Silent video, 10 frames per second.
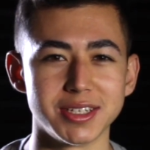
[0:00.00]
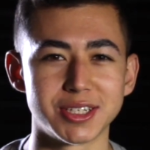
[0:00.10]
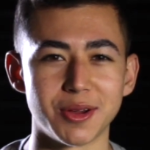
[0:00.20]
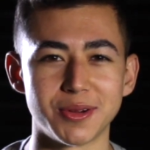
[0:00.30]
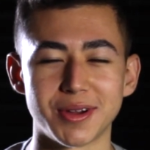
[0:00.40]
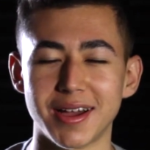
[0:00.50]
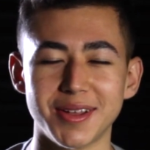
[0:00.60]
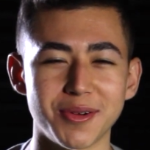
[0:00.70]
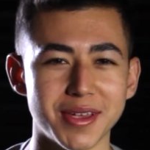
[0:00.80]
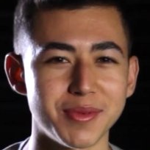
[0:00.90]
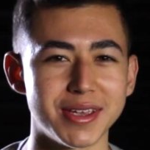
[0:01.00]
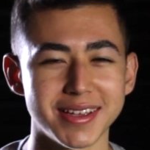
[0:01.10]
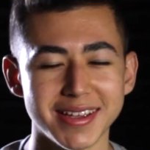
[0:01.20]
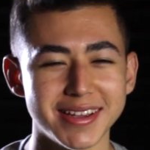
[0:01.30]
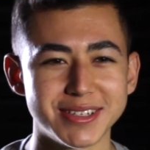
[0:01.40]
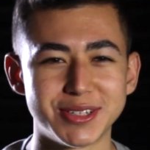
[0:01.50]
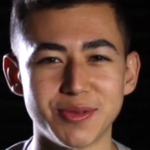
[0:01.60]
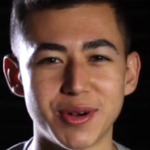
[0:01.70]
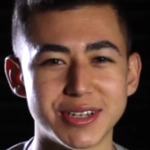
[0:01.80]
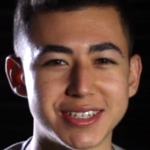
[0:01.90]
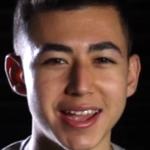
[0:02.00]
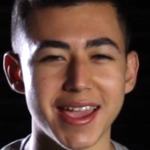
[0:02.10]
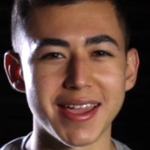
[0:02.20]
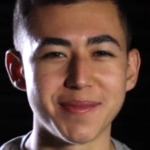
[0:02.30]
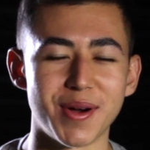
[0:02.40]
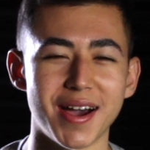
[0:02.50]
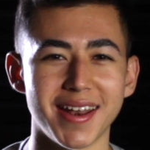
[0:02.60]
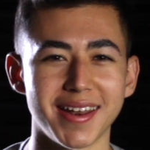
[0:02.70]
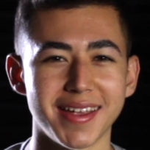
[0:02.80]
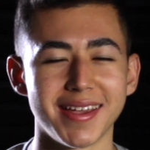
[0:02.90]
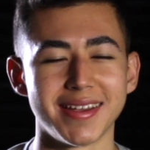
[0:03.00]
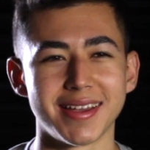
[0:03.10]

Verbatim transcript: so uh, don't give me too much to uh, hate, but